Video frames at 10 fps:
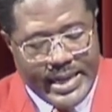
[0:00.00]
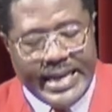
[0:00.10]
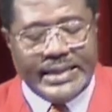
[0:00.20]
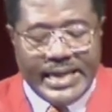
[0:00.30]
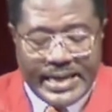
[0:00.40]

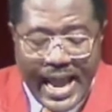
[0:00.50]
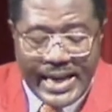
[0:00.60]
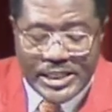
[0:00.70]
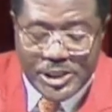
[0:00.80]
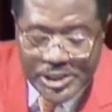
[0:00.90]
He
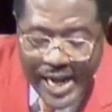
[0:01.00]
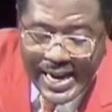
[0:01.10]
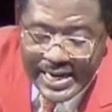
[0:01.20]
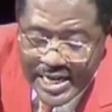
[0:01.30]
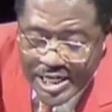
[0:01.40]
denied the charge
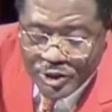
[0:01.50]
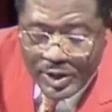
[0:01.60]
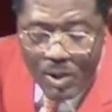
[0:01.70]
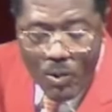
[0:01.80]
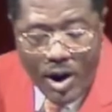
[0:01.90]
that
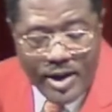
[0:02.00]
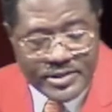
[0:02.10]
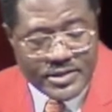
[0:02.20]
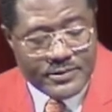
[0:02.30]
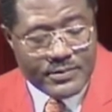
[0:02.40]
Israel was